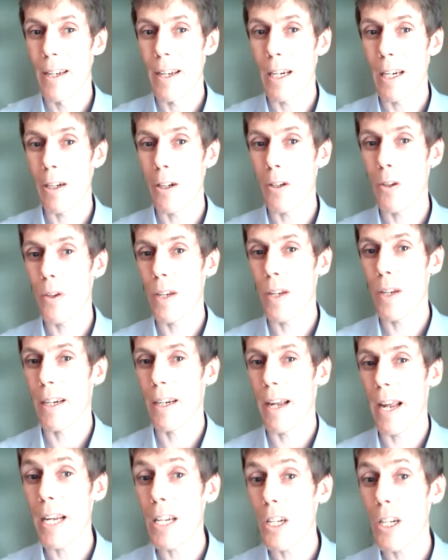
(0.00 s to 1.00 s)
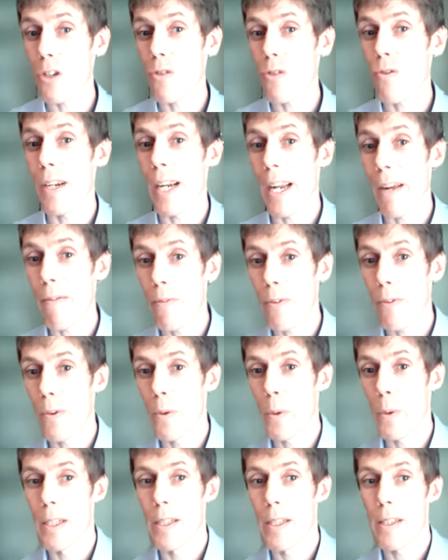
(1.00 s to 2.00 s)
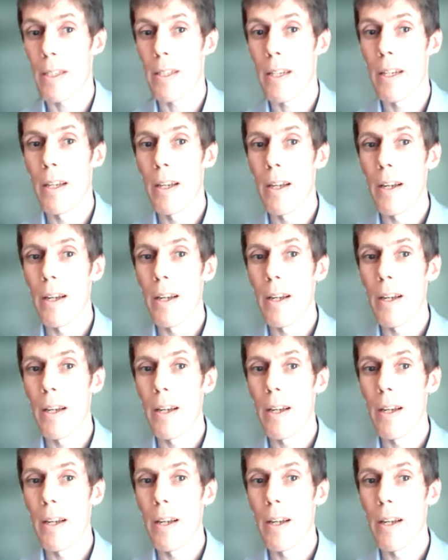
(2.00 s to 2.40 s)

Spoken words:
including industry-influenced,